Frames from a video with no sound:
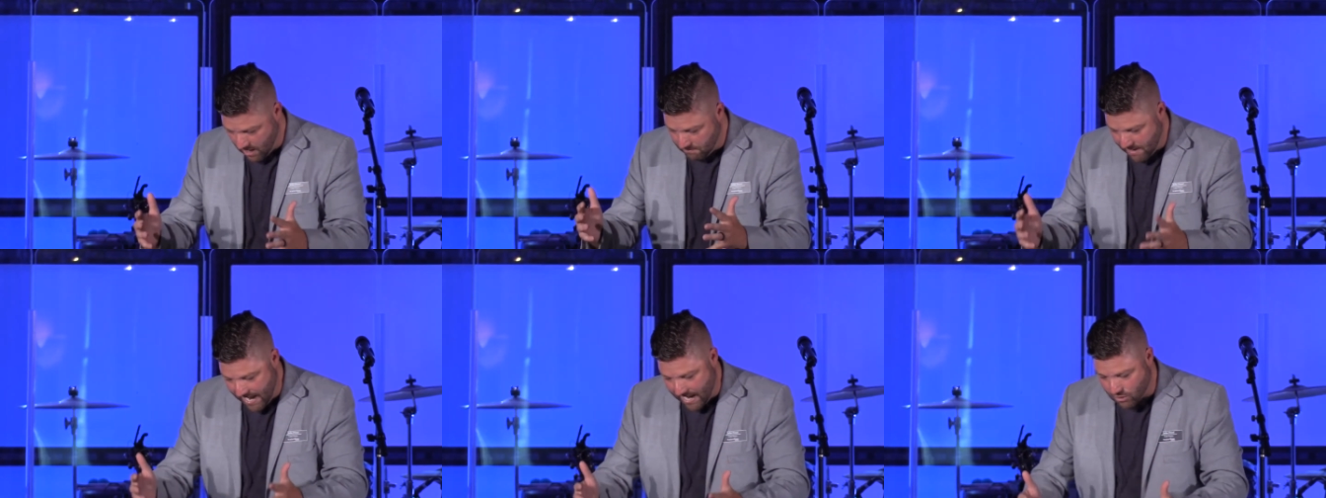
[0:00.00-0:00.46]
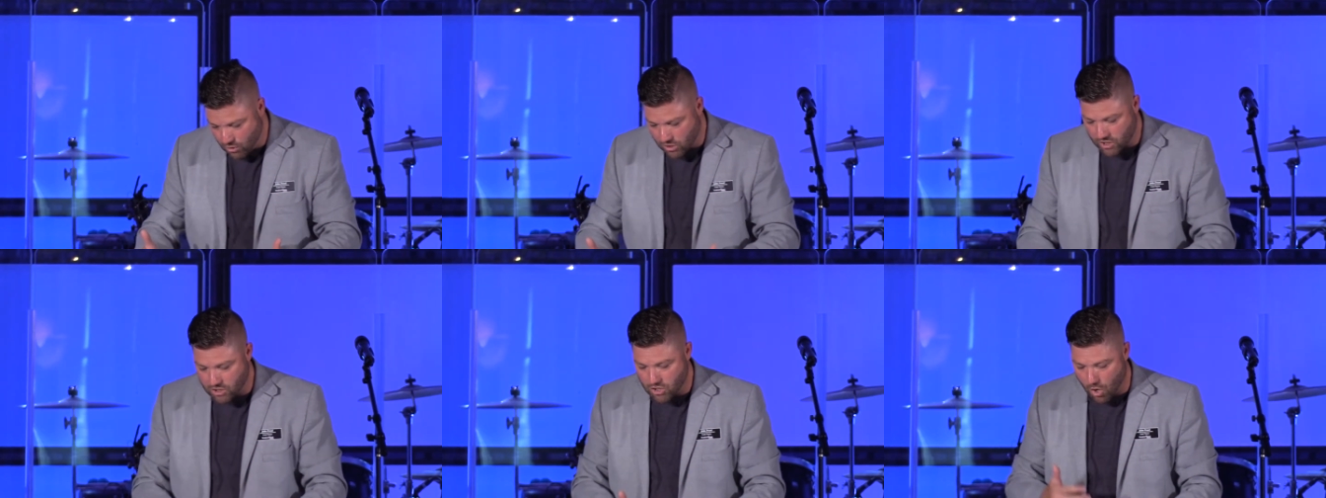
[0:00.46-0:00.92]
a man who
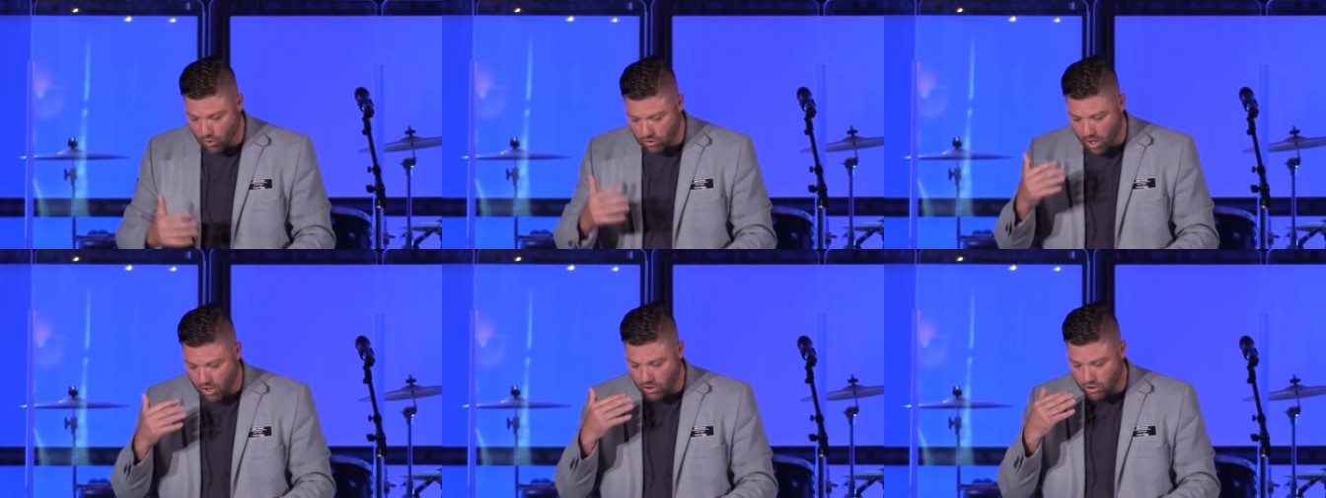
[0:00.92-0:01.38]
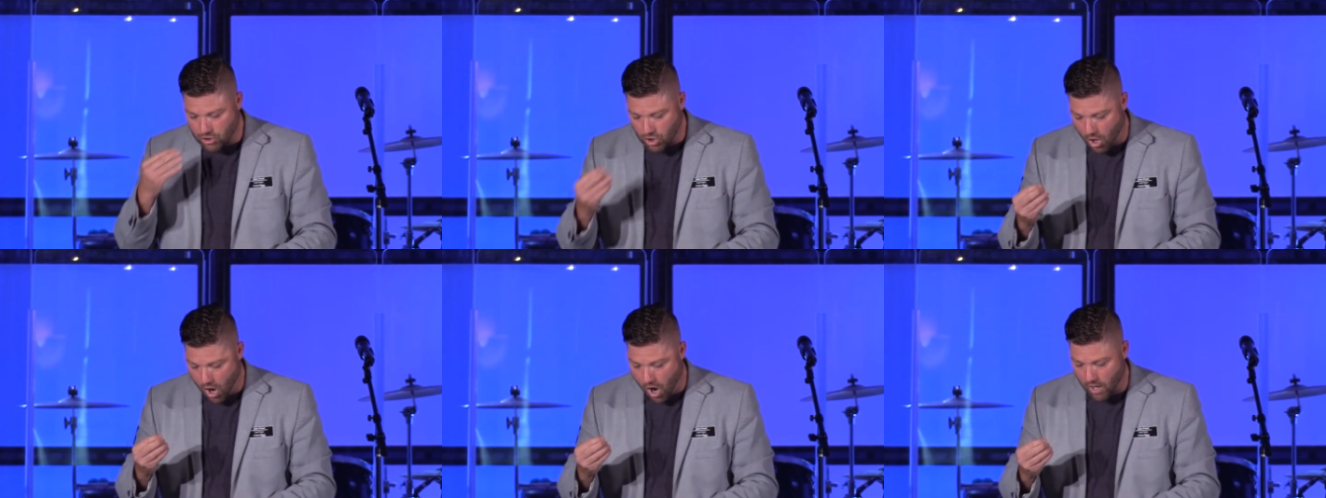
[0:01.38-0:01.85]
could no longer
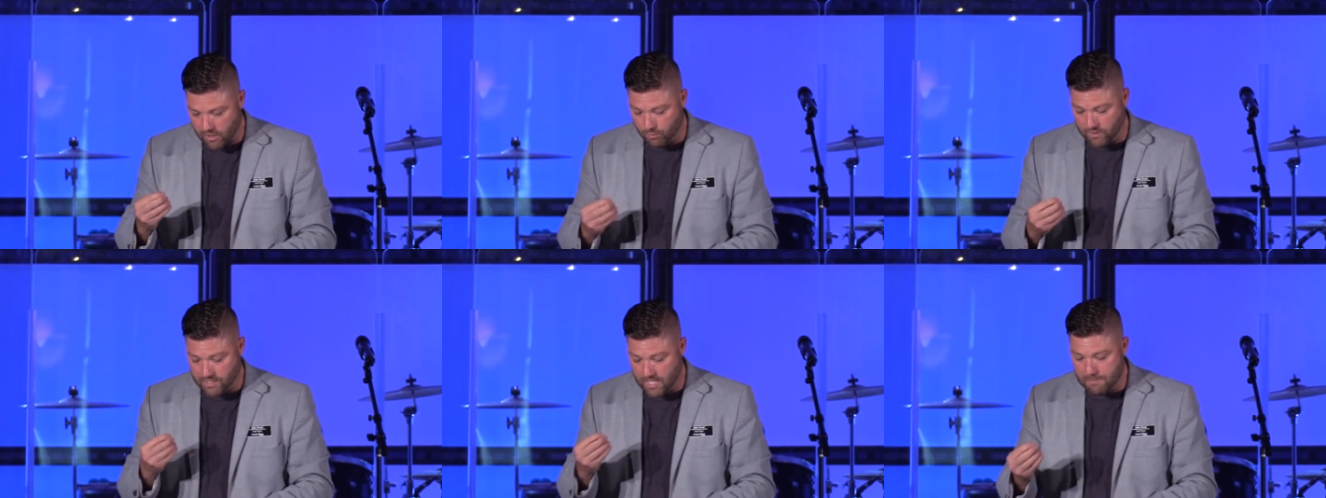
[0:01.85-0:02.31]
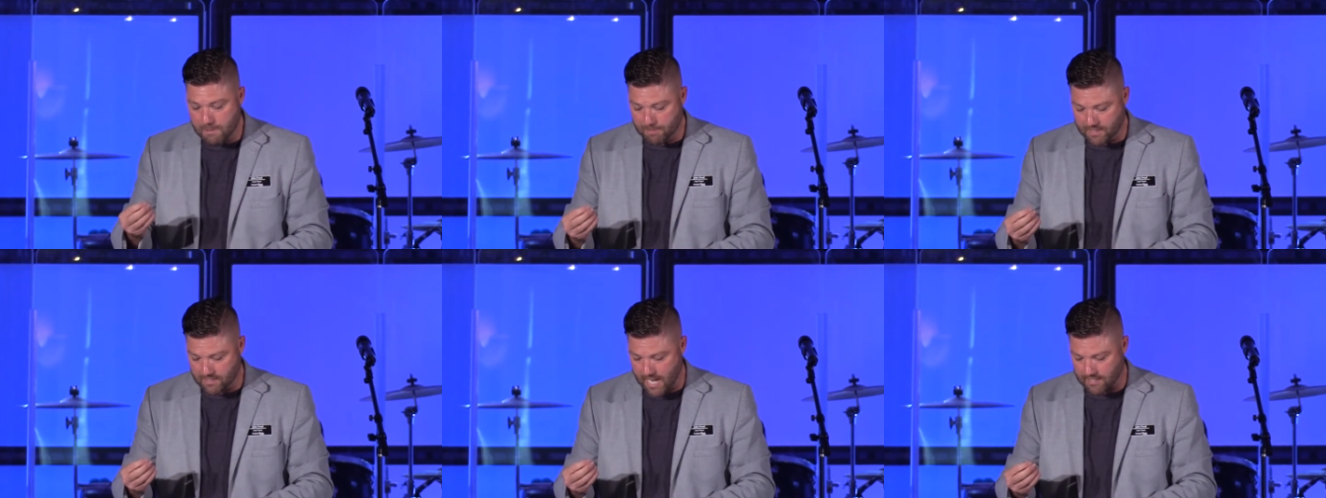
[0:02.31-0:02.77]
talk and was
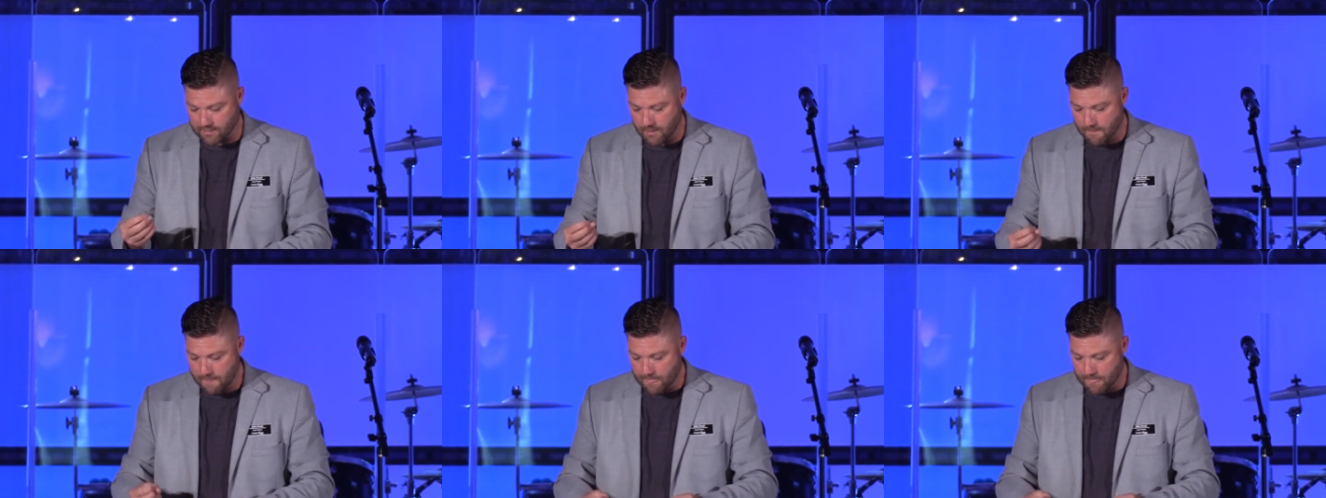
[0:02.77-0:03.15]
demon-possessed.